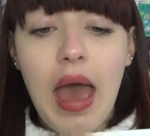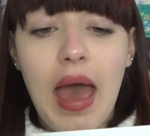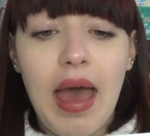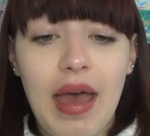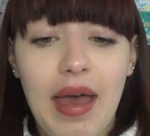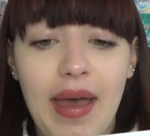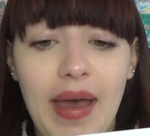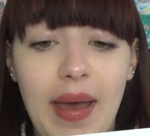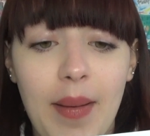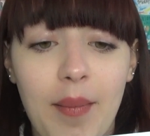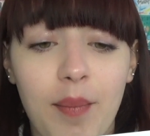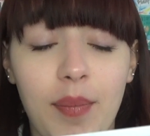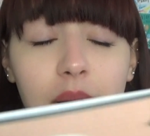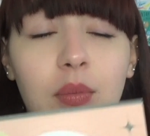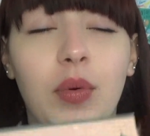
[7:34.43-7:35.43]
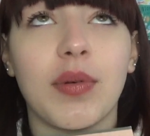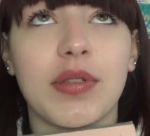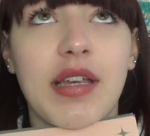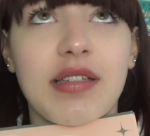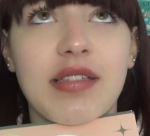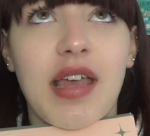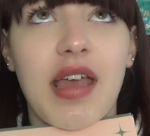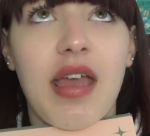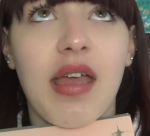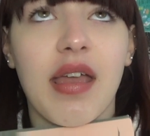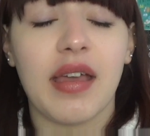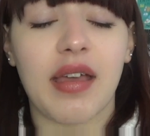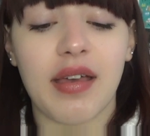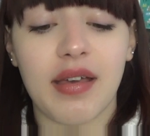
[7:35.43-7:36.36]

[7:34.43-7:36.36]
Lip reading: What was I saying?